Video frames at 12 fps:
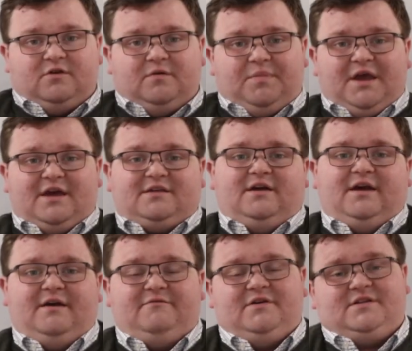So the
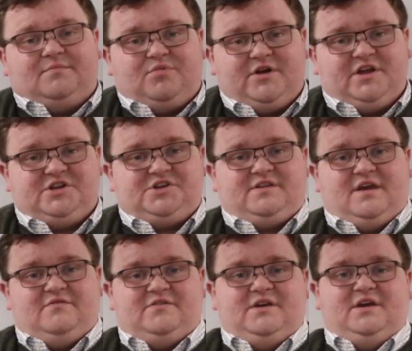BSIF is the British
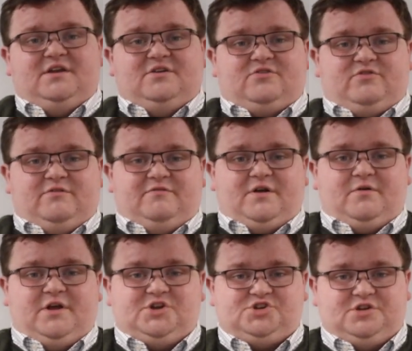Safety Industry
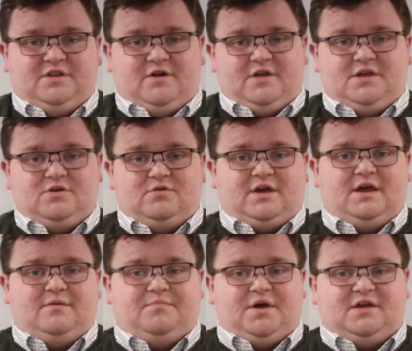Federation. They're a
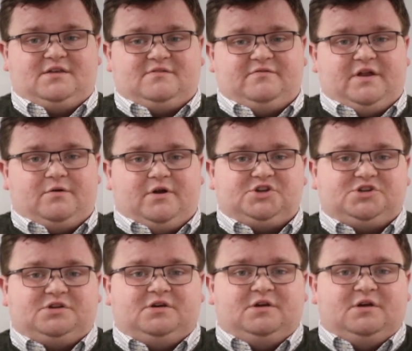UK-based
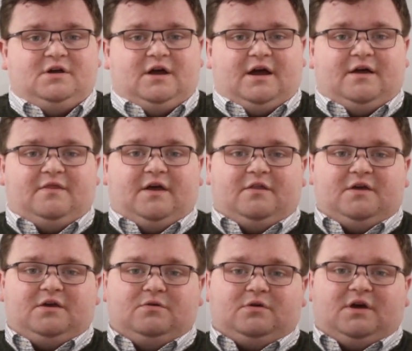federation and they are
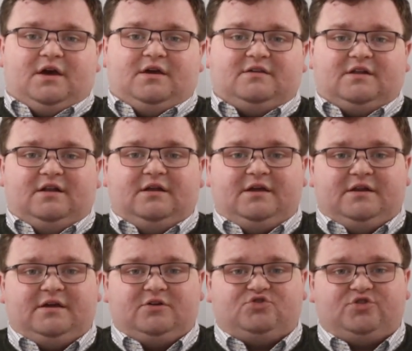the UK's
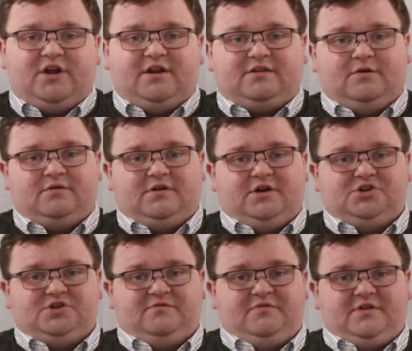leading trade
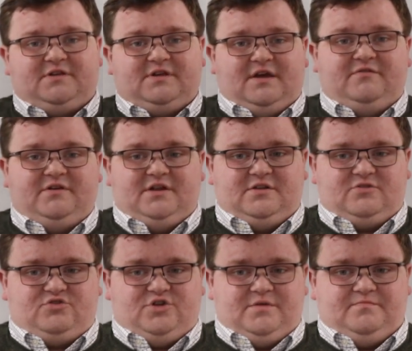association for the safety
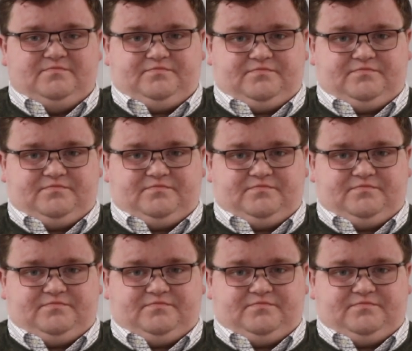industry.